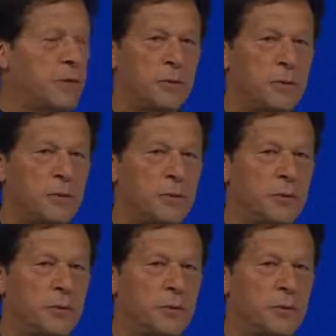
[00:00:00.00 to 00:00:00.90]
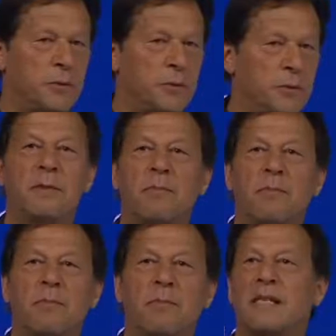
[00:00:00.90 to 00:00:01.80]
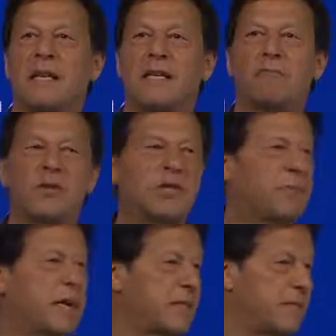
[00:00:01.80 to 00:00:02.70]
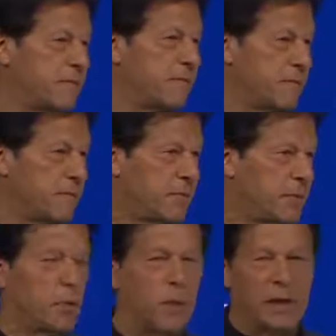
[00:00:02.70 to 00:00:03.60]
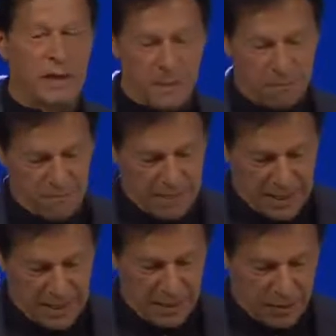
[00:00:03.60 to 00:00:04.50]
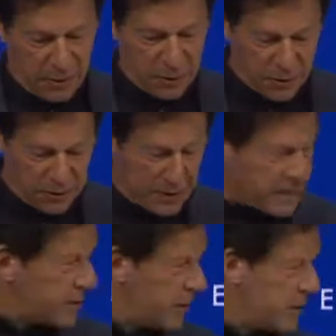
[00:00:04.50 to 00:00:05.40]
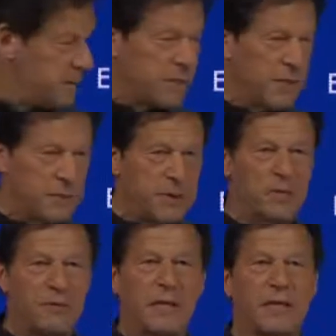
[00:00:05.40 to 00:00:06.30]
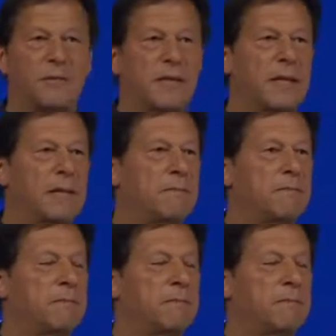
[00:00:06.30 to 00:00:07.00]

to give the Pakistan perspective to the world. So I want to thank you specifically for that.